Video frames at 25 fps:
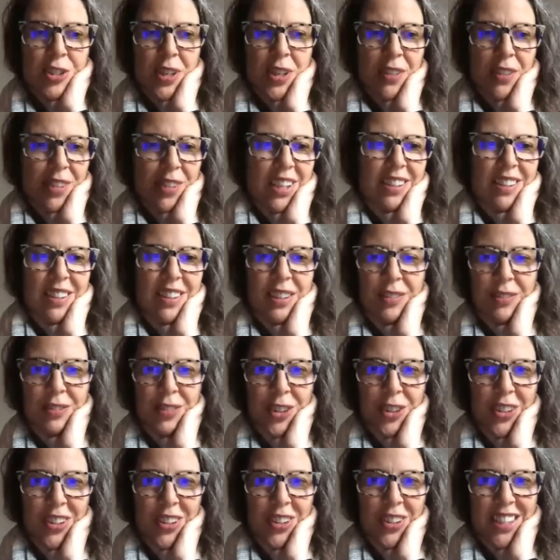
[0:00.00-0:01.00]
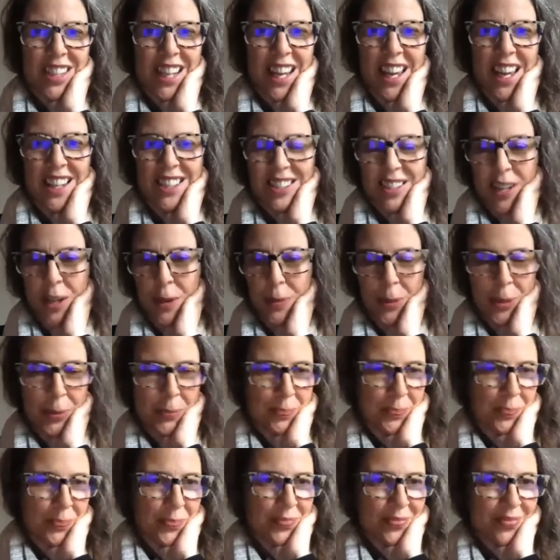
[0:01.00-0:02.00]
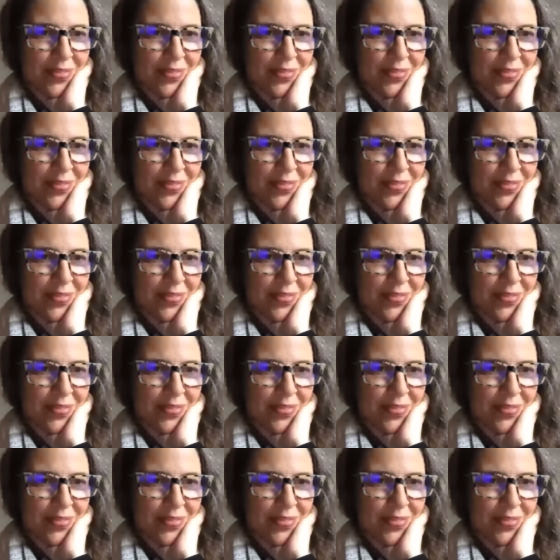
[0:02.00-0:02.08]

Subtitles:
did you have anything further to add to that one?